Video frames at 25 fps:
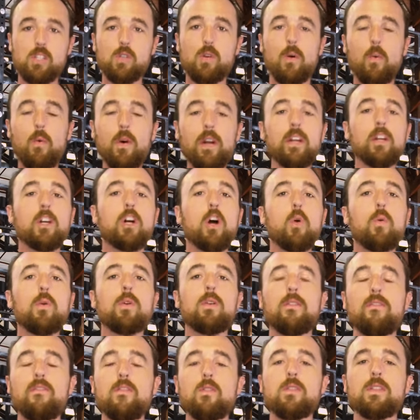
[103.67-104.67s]
So I want to go
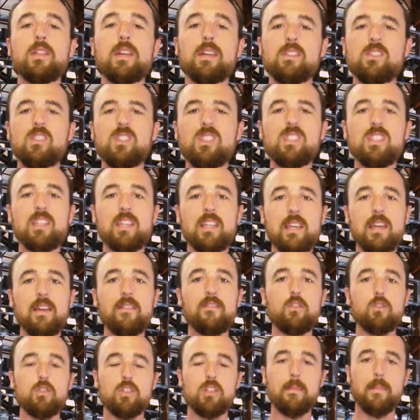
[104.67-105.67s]
into a few things just to
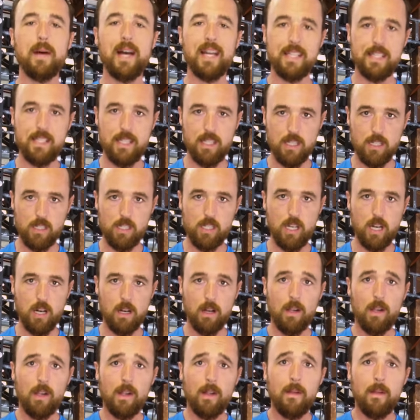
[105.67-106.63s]
give you some ideas here.